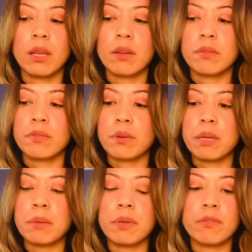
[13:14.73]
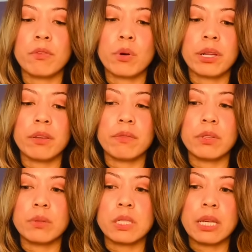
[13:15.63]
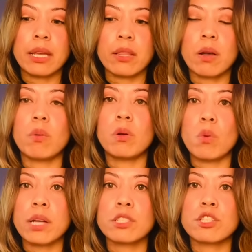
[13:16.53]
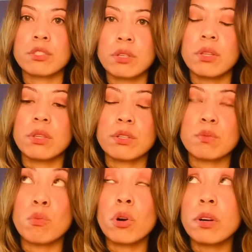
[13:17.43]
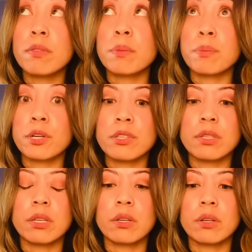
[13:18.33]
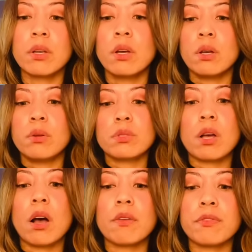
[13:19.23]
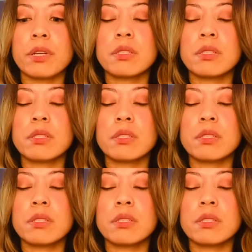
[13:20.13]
For maybe 40 of you today that will watch. There's more of a person here who's offering